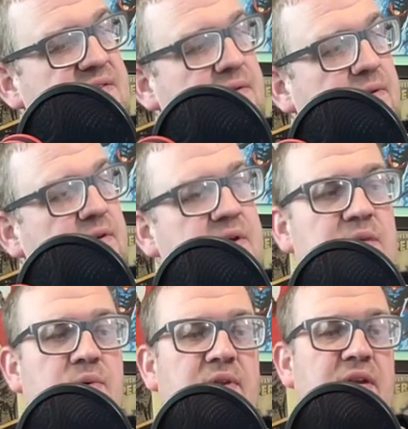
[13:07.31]
So
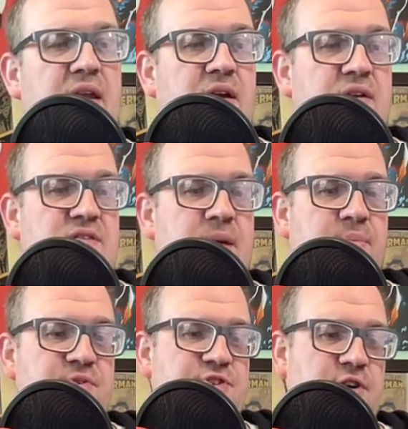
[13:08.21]
Lukey really did a good job
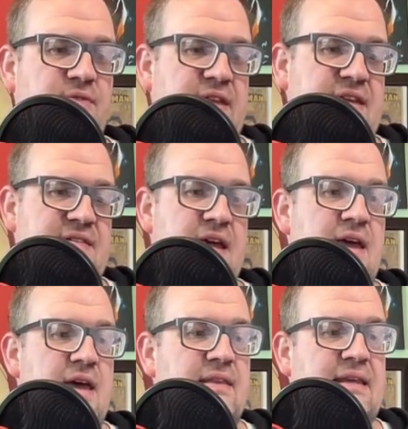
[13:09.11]
preserving this.
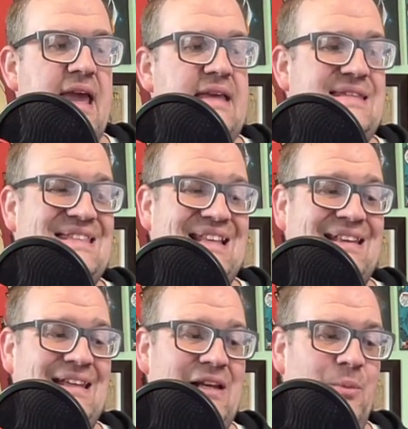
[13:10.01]
The case is a
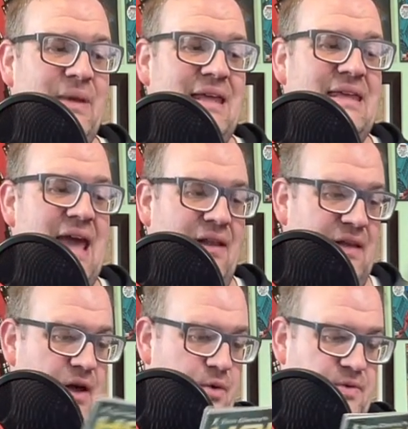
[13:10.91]
little bit
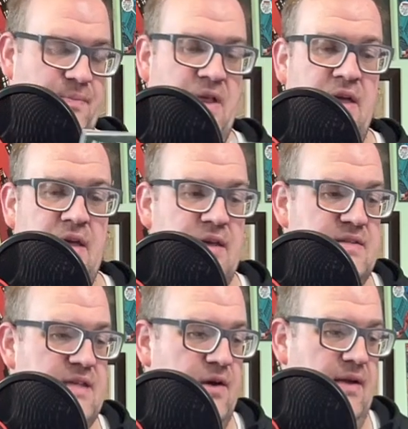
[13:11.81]
yellowed.
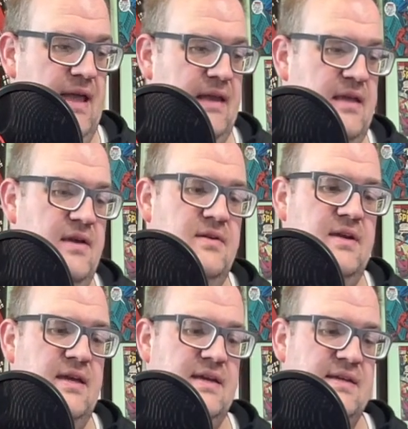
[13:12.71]
So, and here
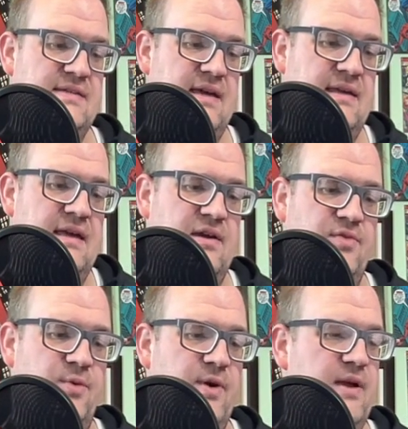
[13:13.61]
is a kicker
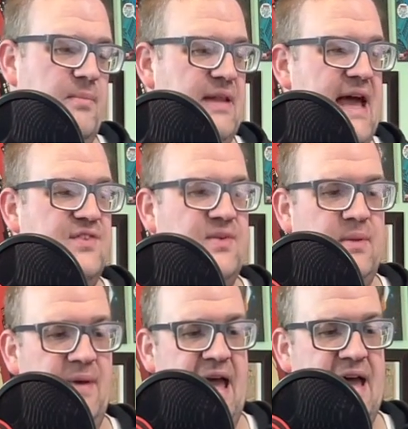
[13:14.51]
for you, a blast from
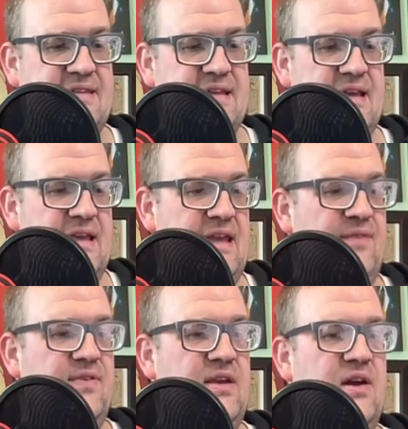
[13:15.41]
the past.
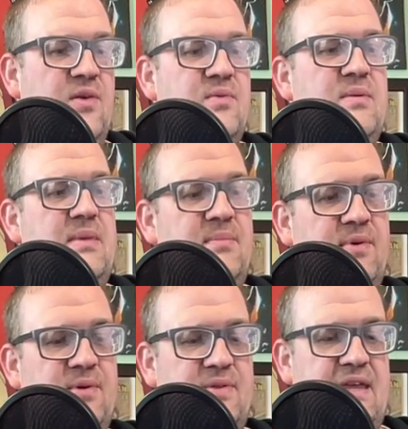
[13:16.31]
If you don't
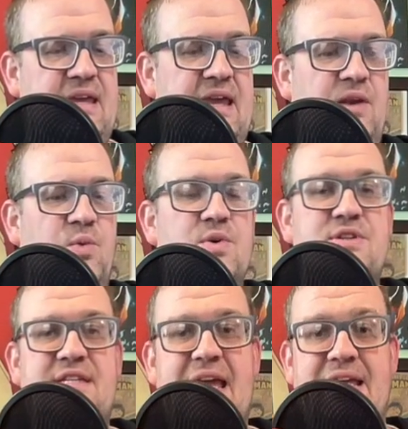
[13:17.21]
remember the End War
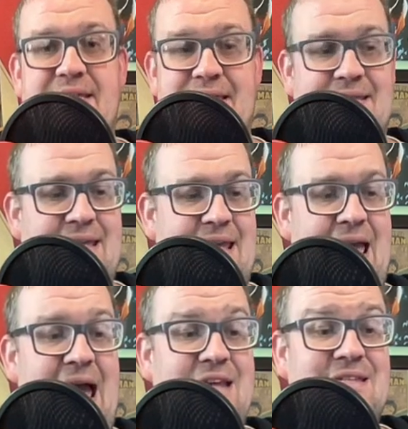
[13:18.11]
stages, it
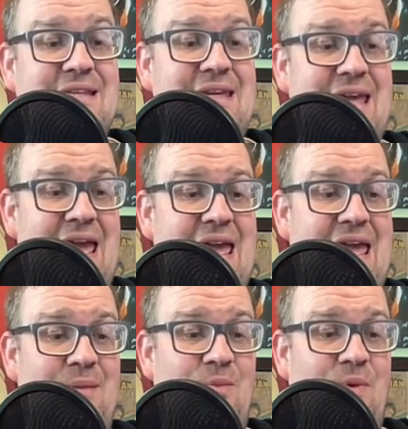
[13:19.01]
actually
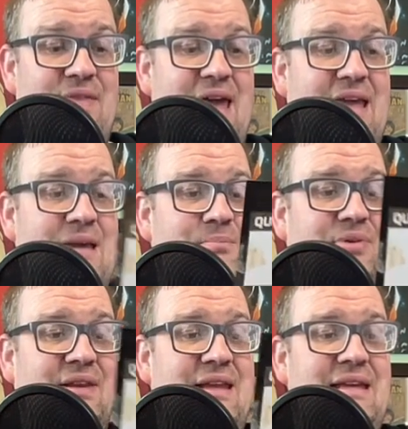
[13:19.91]
came with a
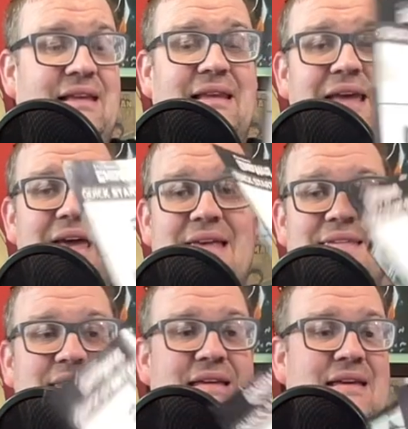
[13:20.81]
complete
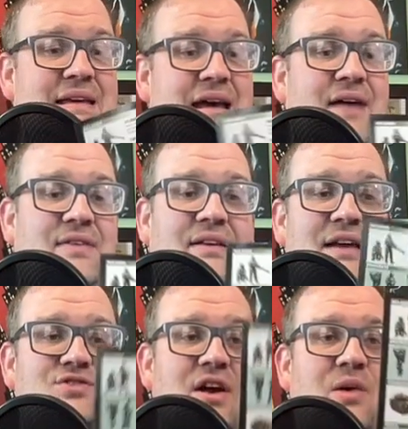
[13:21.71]
list of the
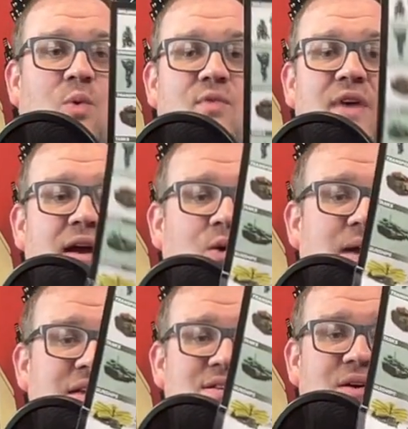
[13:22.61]
electronic warfare and
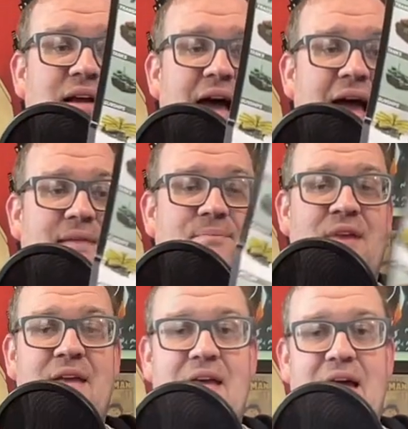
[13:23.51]
quick start guide
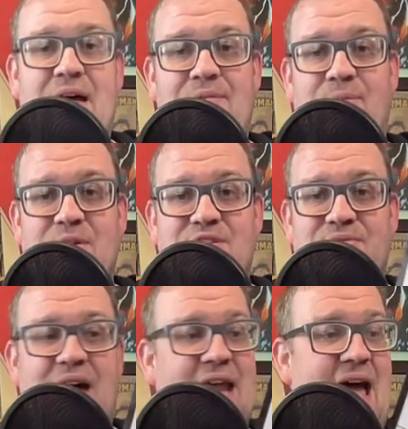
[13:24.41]
of what
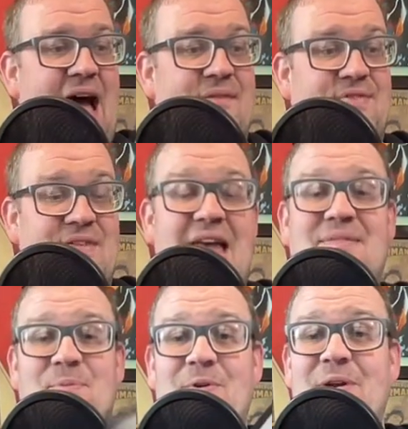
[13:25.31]
you've got to have. So
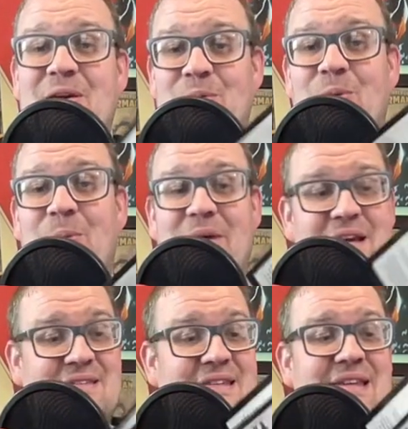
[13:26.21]
that's pretty cool
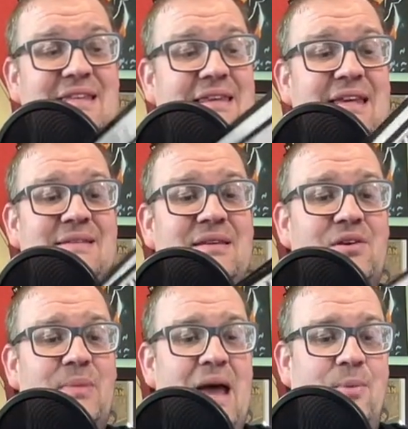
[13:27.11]
because these
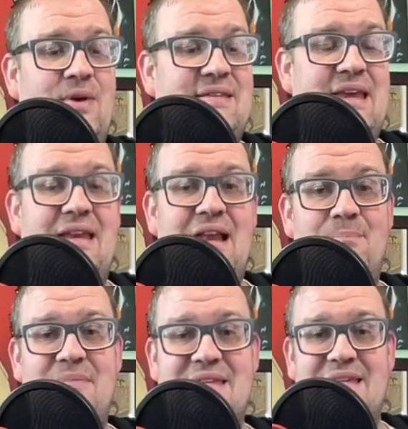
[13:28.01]
little bad boys ended up
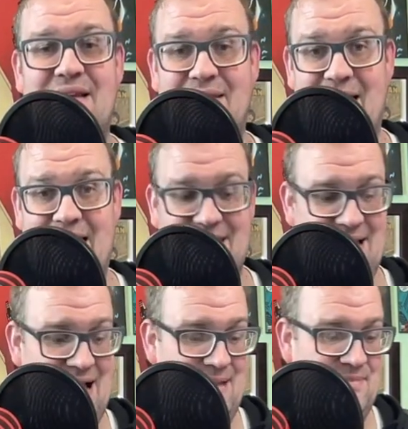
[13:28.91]
missing a lot of
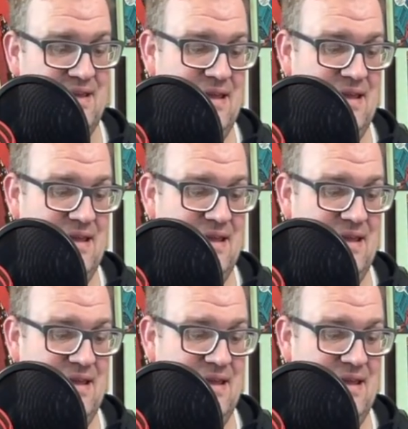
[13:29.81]
times.